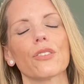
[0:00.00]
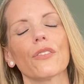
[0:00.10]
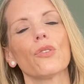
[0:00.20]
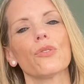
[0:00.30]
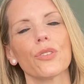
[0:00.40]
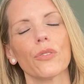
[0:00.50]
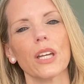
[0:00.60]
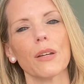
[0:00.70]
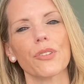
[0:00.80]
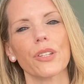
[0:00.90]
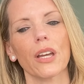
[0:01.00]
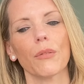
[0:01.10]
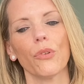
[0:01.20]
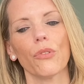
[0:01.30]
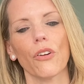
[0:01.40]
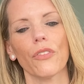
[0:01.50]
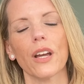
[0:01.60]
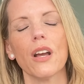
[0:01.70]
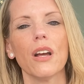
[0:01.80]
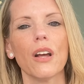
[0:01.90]
So of course you keep seeing more of
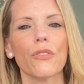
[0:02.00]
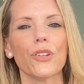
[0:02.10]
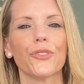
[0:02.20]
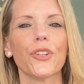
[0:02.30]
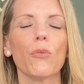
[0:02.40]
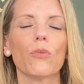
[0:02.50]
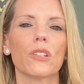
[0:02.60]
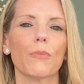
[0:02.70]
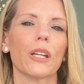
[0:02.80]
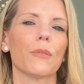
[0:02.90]
it. You don't want to be in